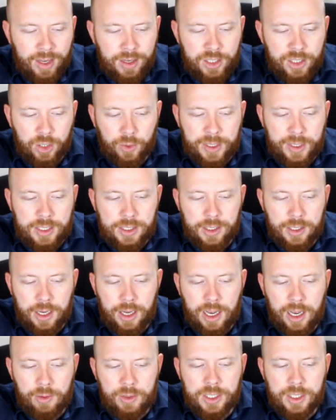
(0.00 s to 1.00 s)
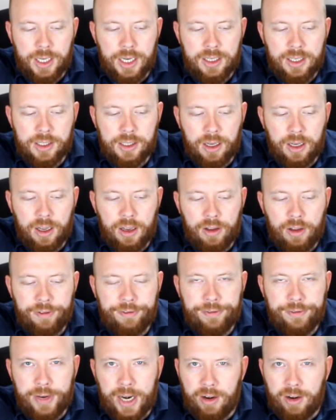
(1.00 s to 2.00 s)
So it's I would say it's a
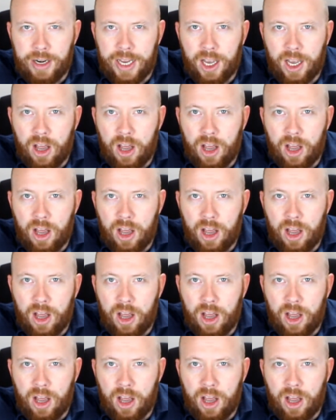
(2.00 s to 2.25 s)
fairly